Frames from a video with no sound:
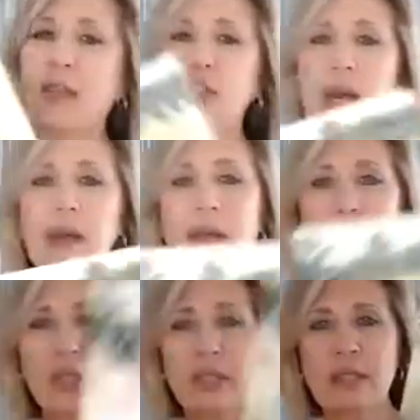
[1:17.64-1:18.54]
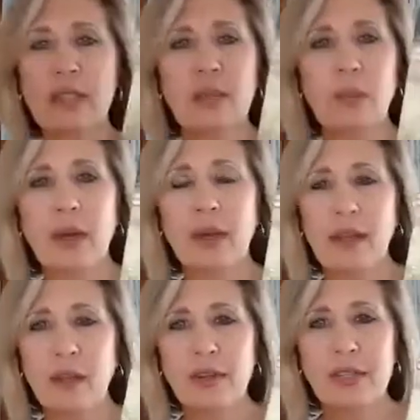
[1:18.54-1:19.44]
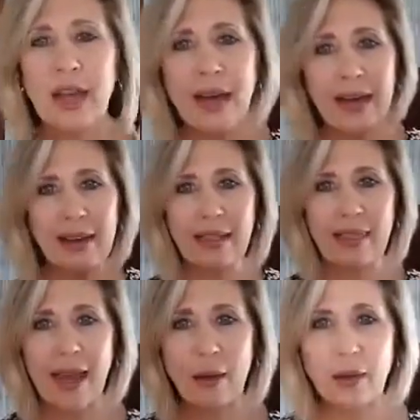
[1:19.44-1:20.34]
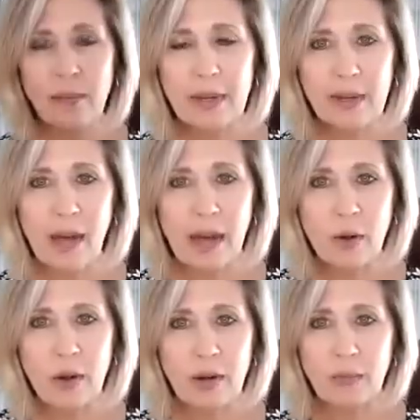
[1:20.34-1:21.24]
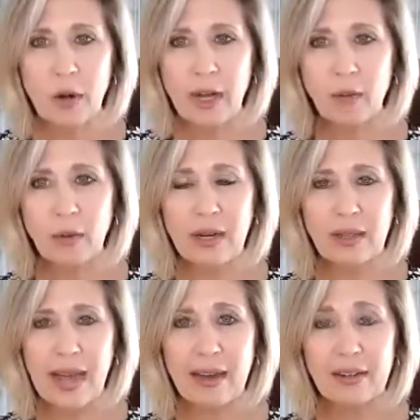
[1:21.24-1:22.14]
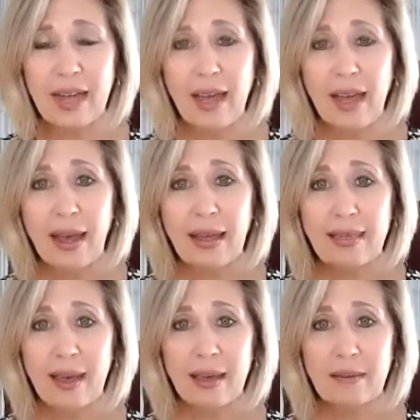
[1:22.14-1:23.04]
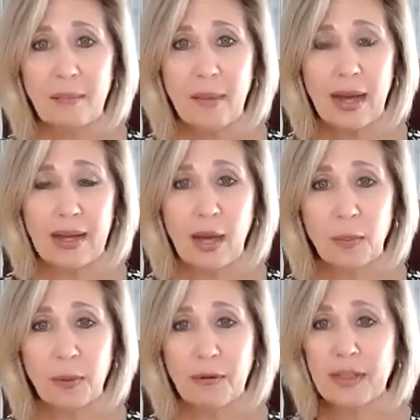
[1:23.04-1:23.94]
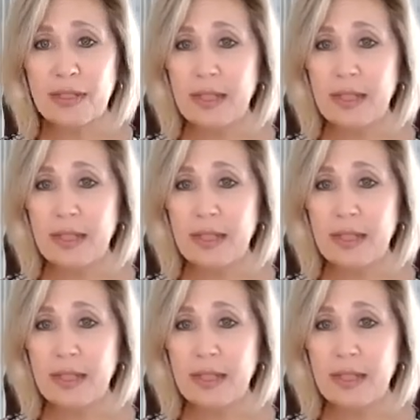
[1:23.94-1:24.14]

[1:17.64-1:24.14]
Jacqueline Woodson's book, The Other Side. That would be our morning read aloud. And then my helper of the